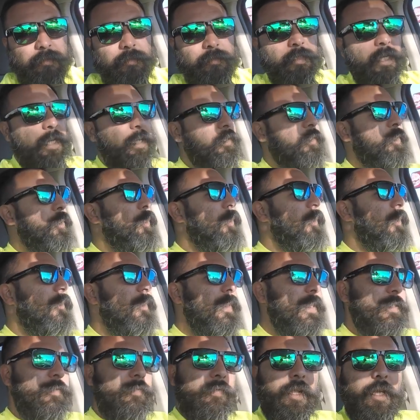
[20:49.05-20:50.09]
Day two of
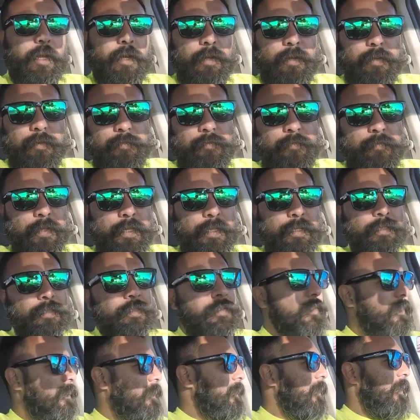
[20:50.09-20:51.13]
this vlog,
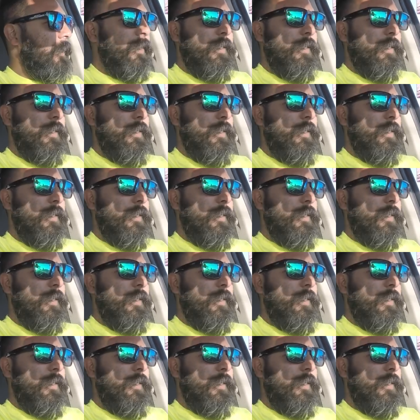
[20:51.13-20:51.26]
fellas.